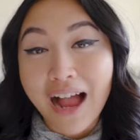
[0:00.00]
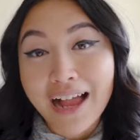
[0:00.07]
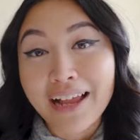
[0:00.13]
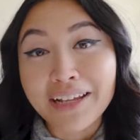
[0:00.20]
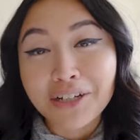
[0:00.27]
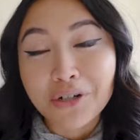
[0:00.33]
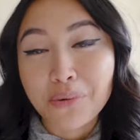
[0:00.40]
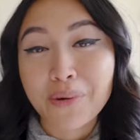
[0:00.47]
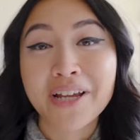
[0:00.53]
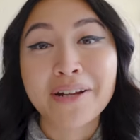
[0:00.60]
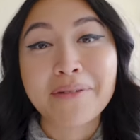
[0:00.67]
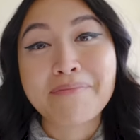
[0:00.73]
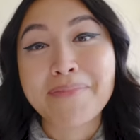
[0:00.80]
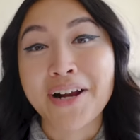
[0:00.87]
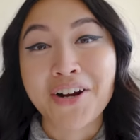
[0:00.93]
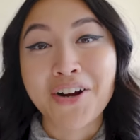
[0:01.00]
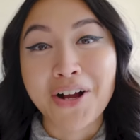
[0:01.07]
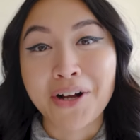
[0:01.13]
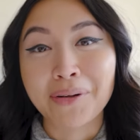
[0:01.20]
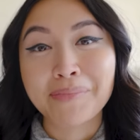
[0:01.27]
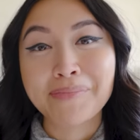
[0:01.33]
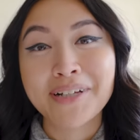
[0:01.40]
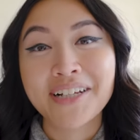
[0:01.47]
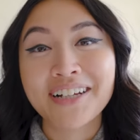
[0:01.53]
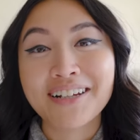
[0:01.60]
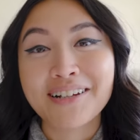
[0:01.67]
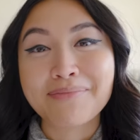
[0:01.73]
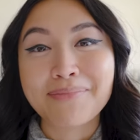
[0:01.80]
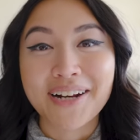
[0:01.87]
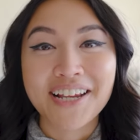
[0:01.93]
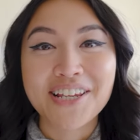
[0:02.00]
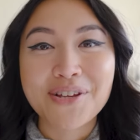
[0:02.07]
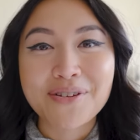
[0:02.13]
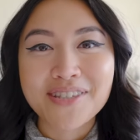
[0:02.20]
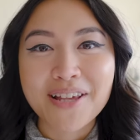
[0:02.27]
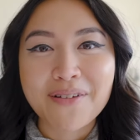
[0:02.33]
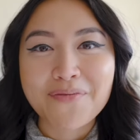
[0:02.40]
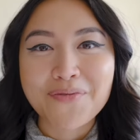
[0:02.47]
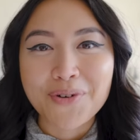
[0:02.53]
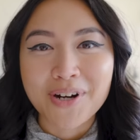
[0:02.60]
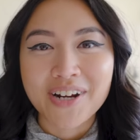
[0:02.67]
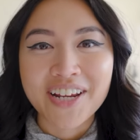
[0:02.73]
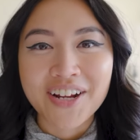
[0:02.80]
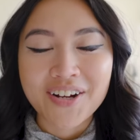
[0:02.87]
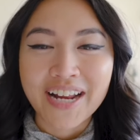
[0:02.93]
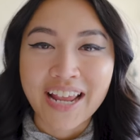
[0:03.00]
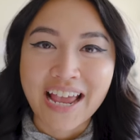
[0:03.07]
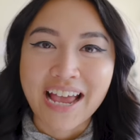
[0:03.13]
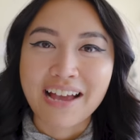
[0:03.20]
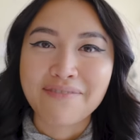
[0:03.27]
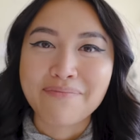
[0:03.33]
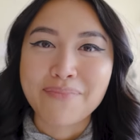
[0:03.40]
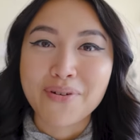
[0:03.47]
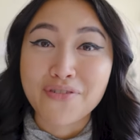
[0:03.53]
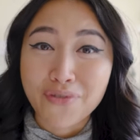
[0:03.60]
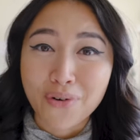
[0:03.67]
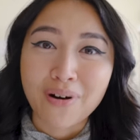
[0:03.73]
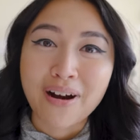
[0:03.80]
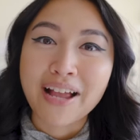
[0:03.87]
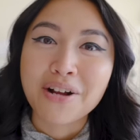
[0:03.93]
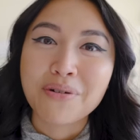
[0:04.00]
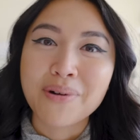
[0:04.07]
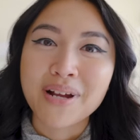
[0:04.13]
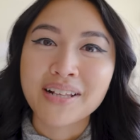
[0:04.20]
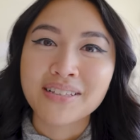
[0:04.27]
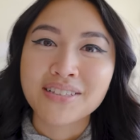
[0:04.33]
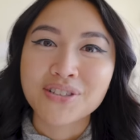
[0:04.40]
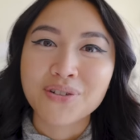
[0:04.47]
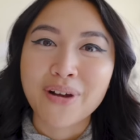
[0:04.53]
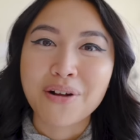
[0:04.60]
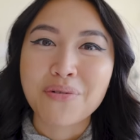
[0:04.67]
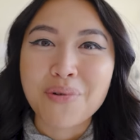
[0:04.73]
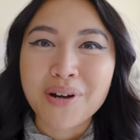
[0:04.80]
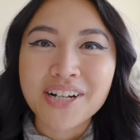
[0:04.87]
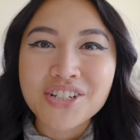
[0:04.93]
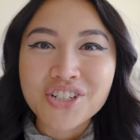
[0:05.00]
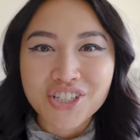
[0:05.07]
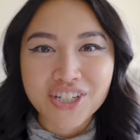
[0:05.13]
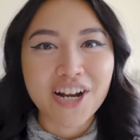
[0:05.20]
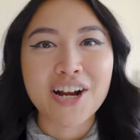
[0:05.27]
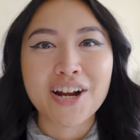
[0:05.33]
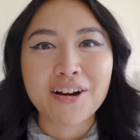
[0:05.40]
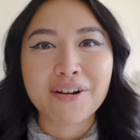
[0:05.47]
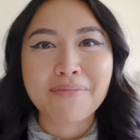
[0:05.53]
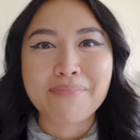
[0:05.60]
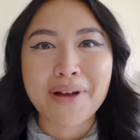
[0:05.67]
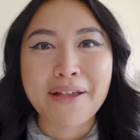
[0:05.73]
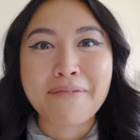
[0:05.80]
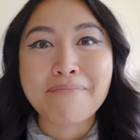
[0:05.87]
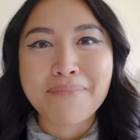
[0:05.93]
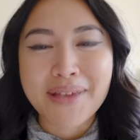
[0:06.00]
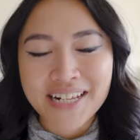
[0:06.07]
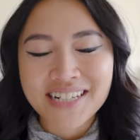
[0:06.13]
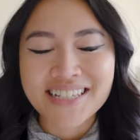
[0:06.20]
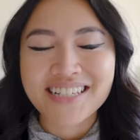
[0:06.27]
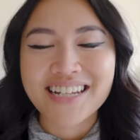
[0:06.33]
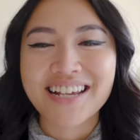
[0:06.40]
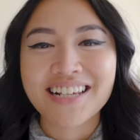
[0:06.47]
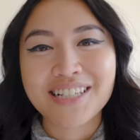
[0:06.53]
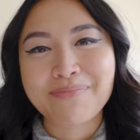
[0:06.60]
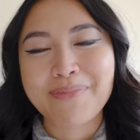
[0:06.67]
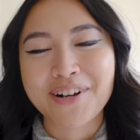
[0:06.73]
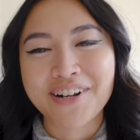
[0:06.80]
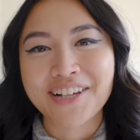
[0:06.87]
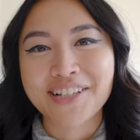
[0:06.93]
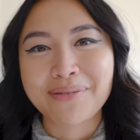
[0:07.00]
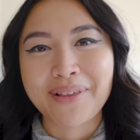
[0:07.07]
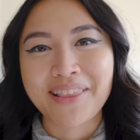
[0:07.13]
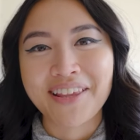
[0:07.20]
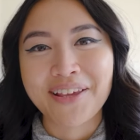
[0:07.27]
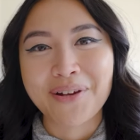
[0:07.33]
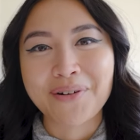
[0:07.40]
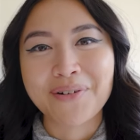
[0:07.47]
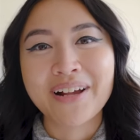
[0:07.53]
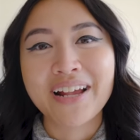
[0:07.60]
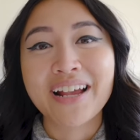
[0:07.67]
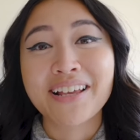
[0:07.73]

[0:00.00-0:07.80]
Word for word: I quit BetterHelp, but I used them for a year and a half before I quit, so I want to share my mixed experience with you